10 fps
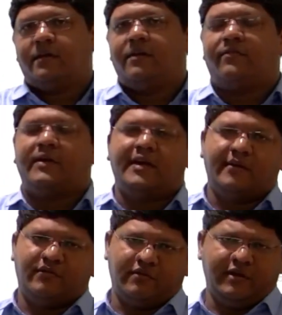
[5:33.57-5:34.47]
the different
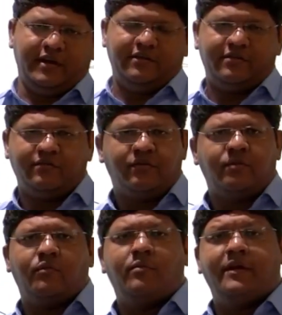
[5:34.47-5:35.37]
types of condition for
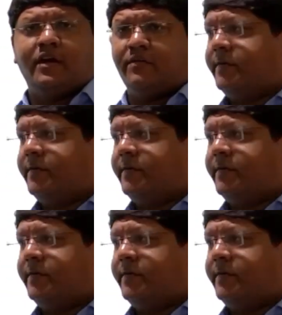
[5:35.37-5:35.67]
moment of